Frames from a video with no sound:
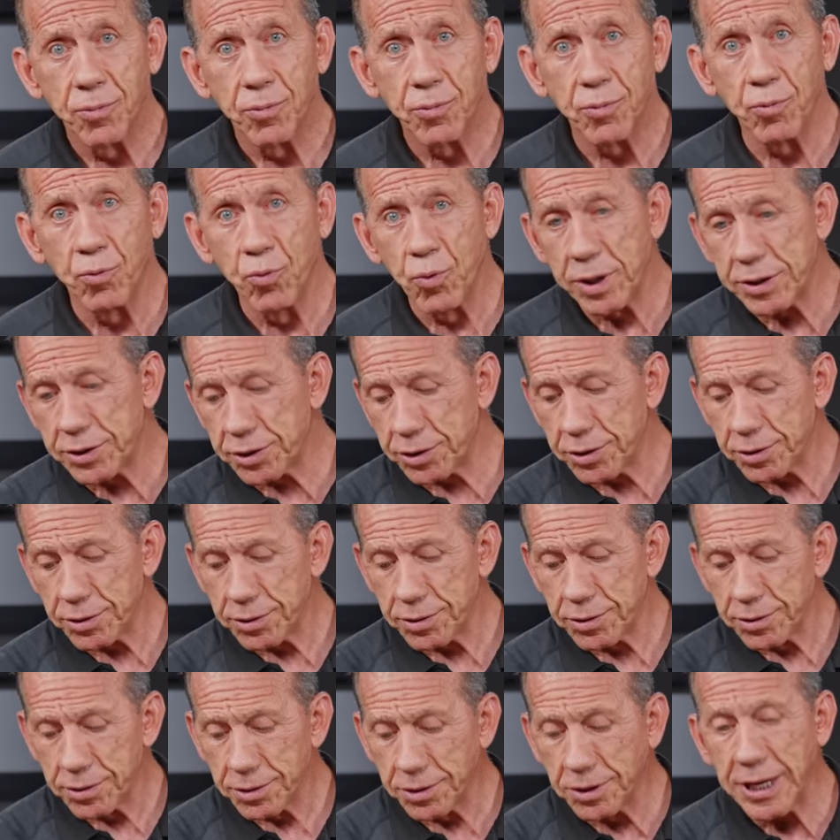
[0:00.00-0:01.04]
Which
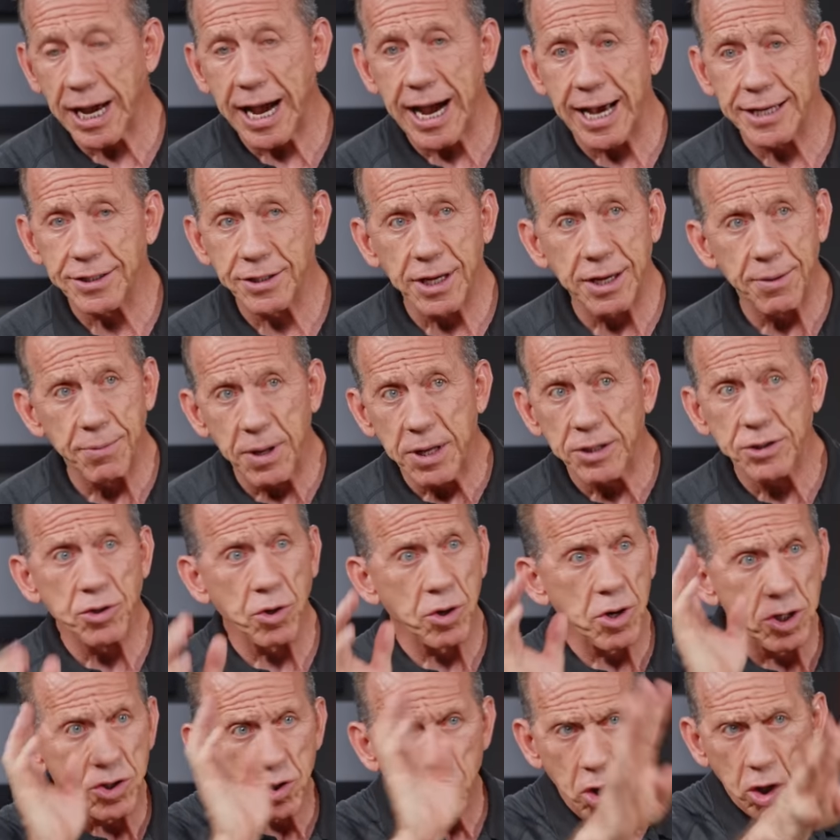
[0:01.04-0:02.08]
size? I mean, is
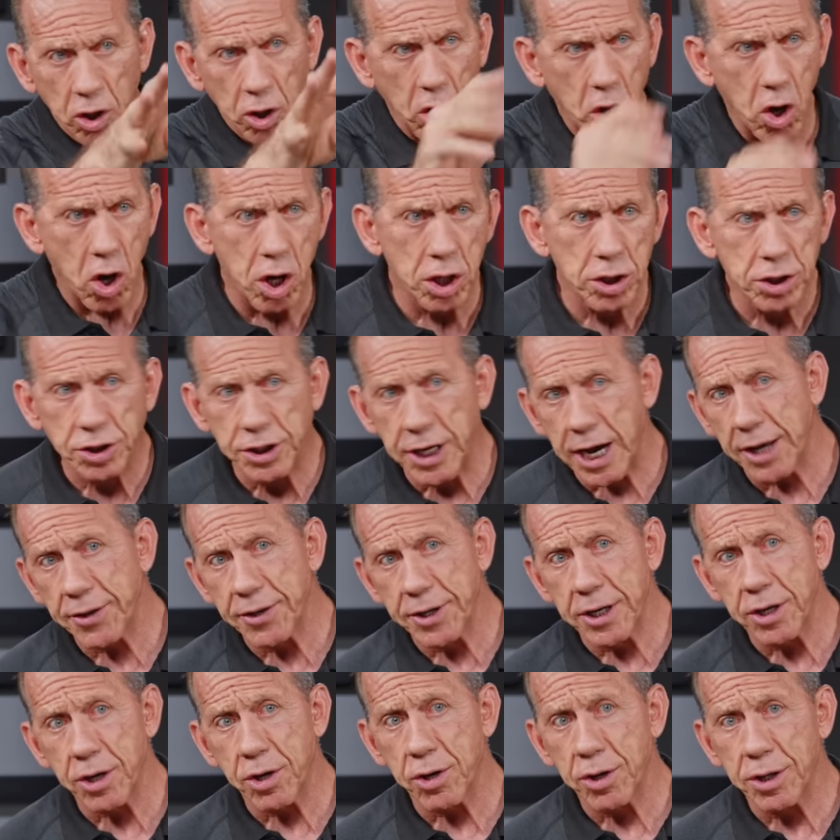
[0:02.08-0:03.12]
there, is there a long shot
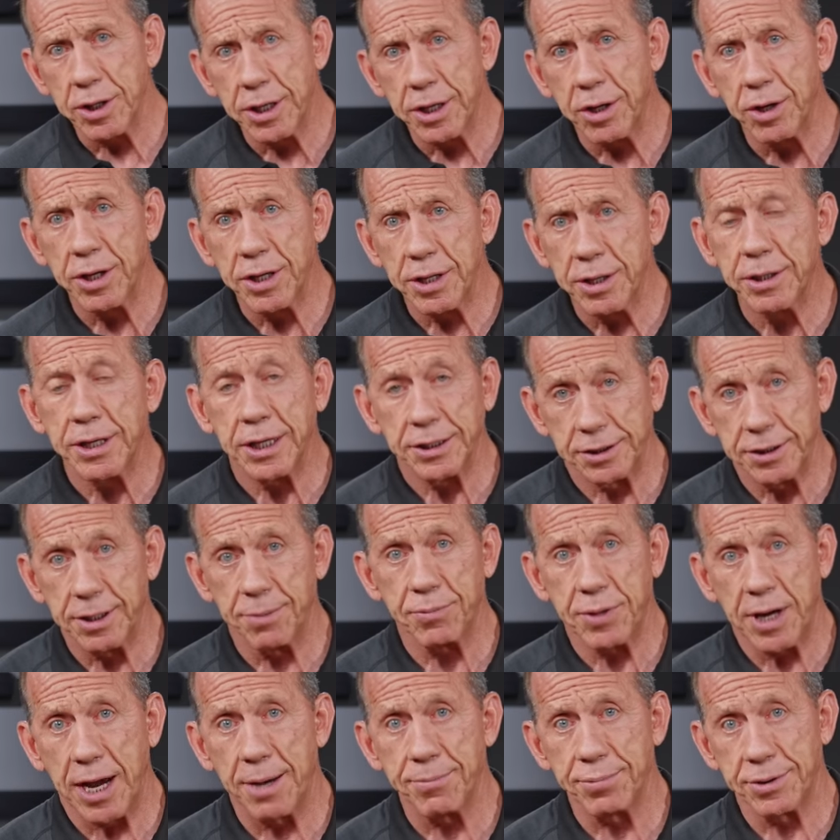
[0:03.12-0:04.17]
here? You know, because
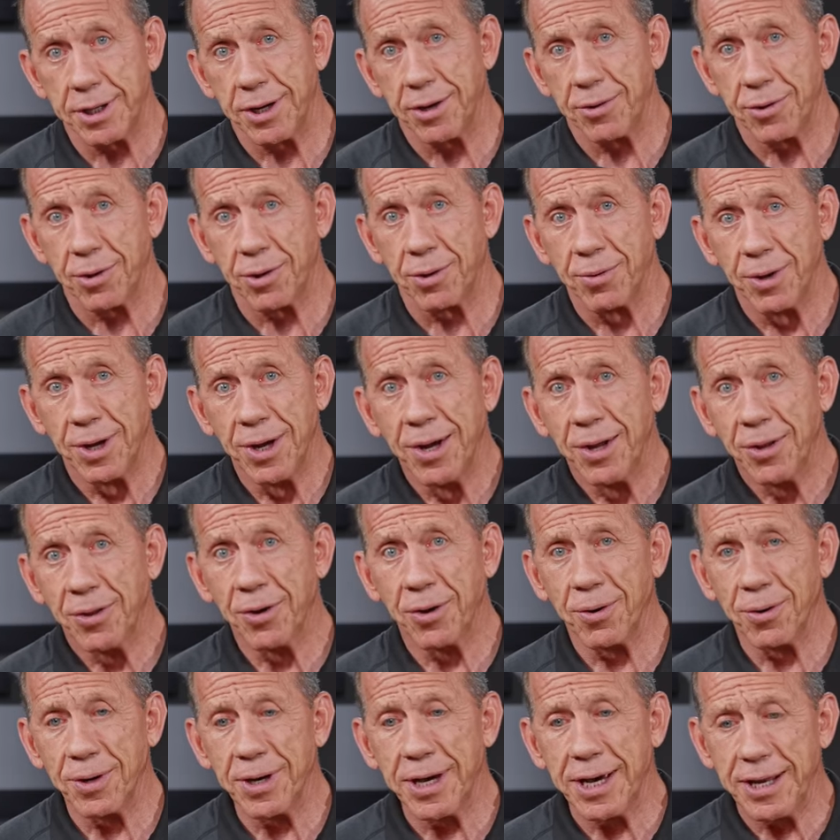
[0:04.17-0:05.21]
sometimes, you know, they'll,
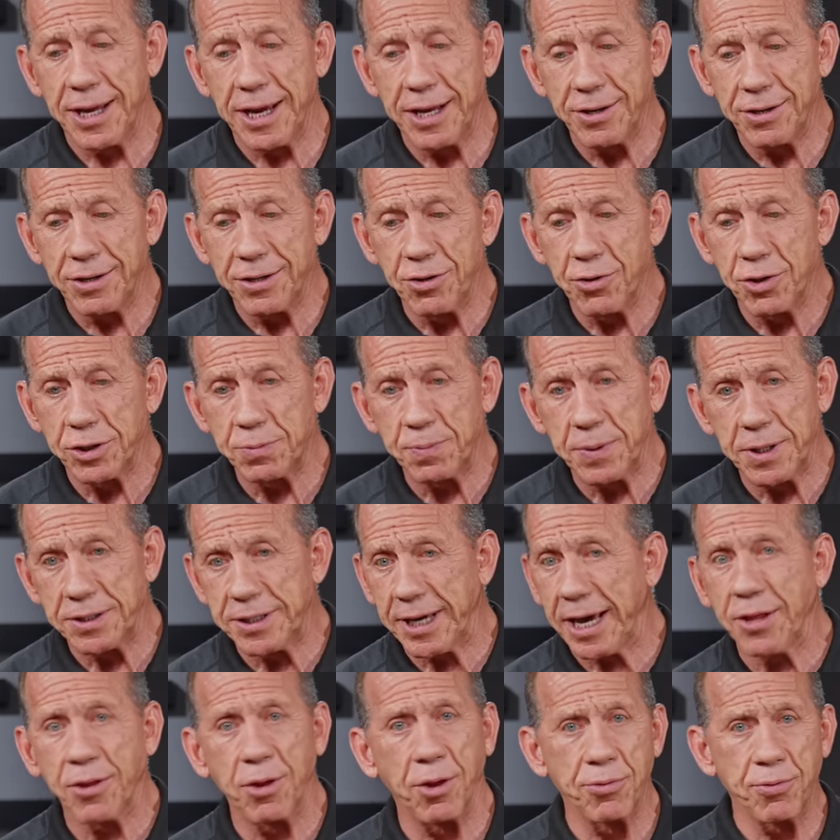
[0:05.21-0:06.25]
they'll, in
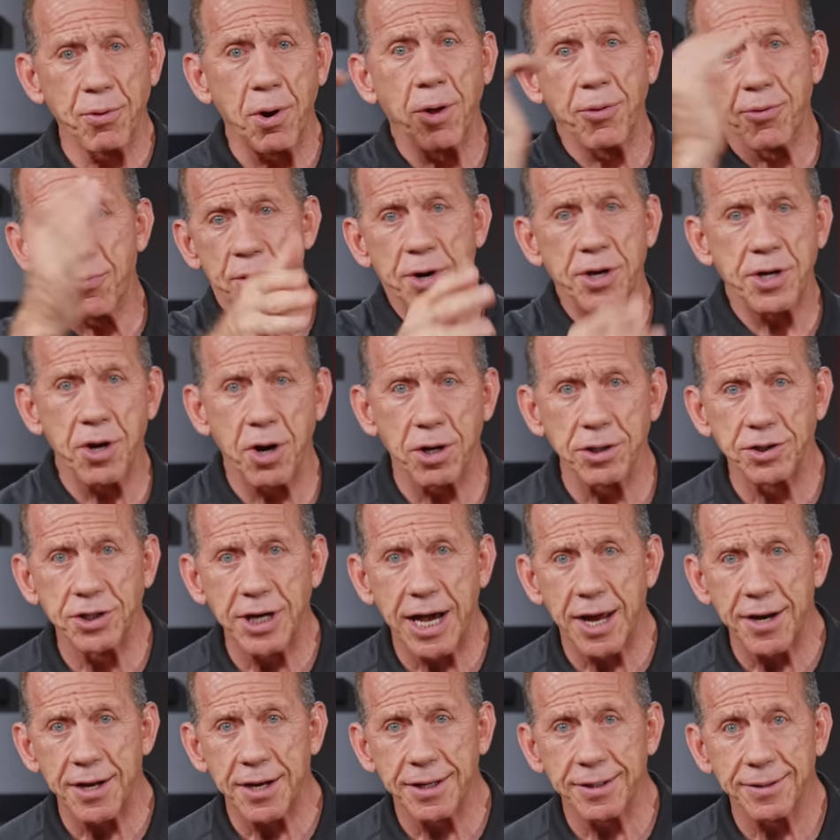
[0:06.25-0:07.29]
USPSA, they'll throw a 30 yard
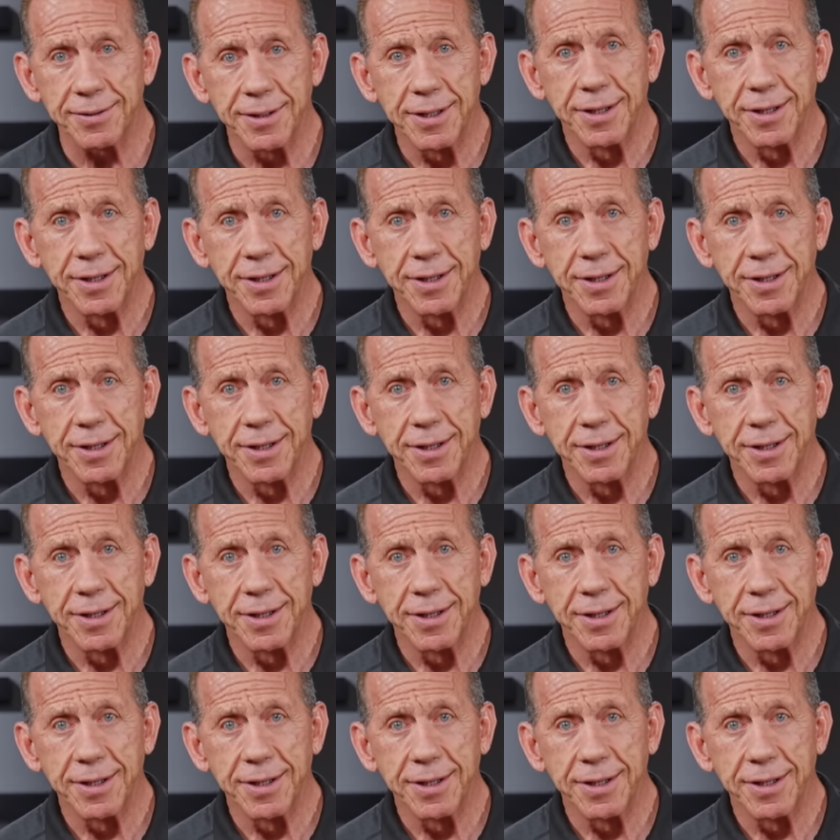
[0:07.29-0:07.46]
shot in.